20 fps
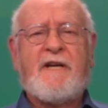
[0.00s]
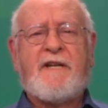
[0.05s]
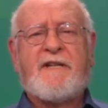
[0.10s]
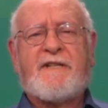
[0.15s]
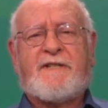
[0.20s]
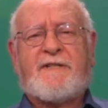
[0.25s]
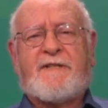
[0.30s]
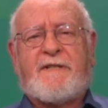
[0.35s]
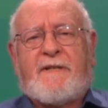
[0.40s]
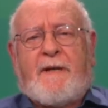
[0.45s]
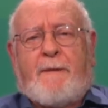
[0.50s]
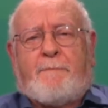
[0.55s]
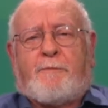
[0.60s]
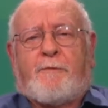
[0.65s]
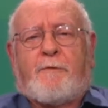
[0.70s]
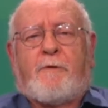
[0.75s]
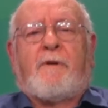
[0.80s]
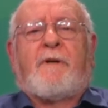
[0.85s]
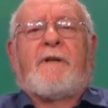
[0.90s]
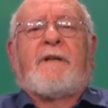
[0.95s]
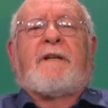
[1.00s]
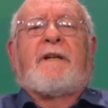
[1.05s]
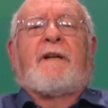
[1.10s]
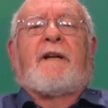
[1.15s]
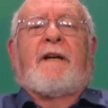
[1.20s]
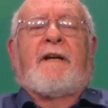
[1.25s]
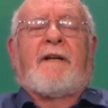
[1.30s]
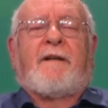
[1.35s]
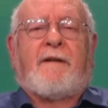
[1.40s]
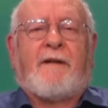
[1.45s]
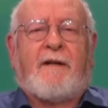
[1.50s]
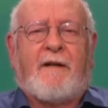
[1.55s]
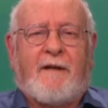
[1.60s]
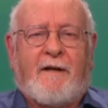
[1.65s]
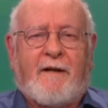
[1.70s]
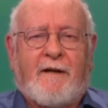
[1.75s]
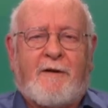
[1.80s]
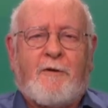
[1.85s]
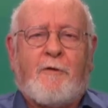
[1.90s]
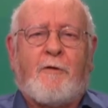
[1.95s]
separating
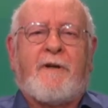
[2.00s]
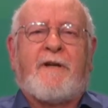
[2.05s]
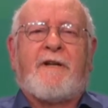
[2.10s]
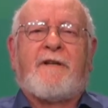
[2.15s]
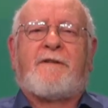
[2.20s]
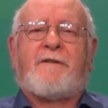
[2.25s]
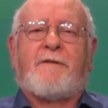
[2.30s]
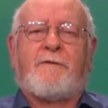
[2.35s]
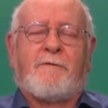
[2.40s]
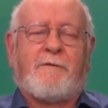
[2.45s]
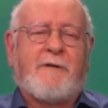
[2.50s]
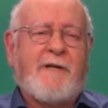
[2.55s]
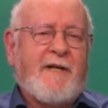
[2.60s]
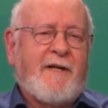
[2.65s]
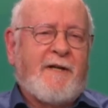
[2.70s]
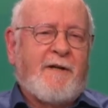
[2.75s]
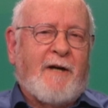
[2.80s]
according to,